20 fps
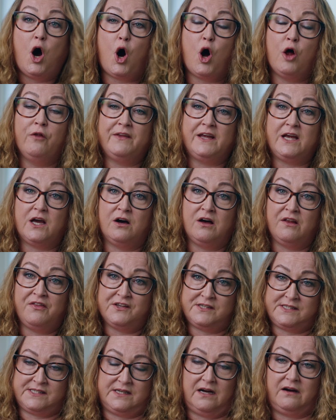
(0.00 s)
On the
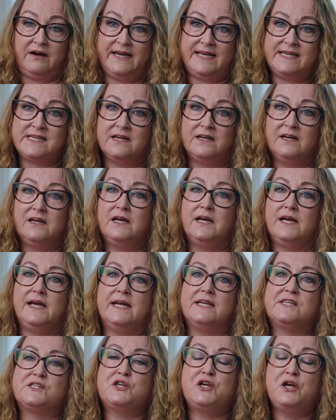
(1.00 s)
other side,
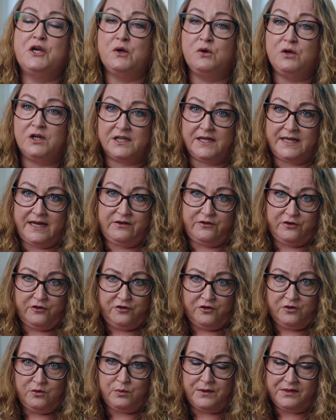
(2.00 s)
it's hugely to
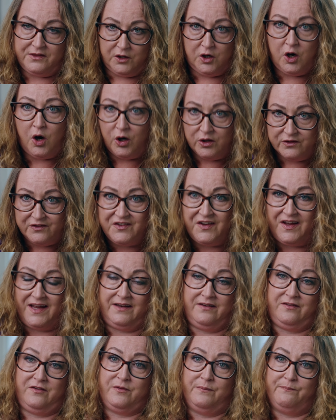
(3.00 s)
do with the
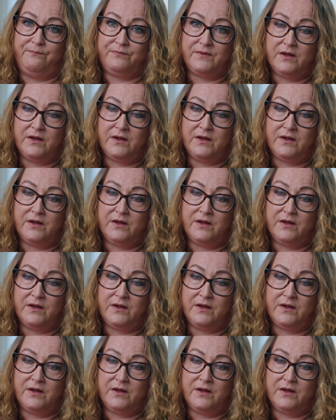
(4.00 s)
content.